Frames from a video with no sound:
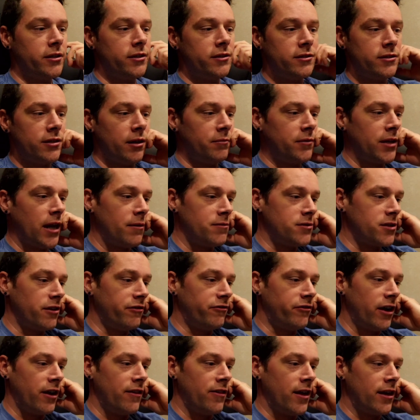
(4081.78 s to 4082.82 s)
sometimes I
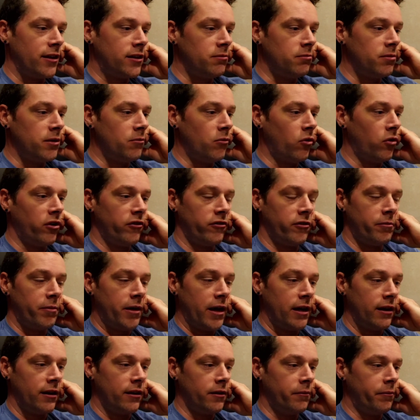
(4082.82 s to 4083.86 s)
find that to be more of a
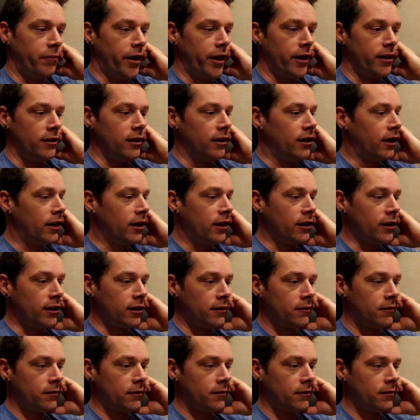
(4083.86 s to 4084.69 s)
pain in the butt than anything.